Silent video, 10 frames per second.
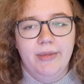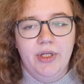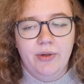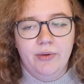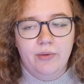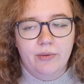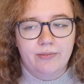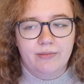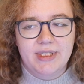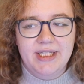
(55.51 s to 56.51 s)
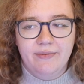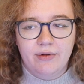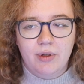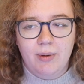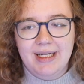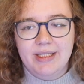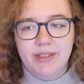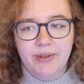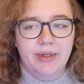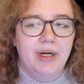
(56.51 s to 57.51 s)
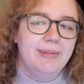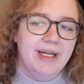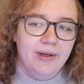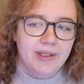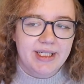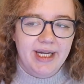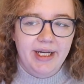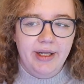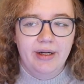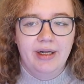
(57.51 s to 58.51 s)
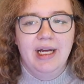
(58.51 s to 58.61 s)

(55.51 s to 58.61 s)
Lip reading: You receive a request, you can update your state,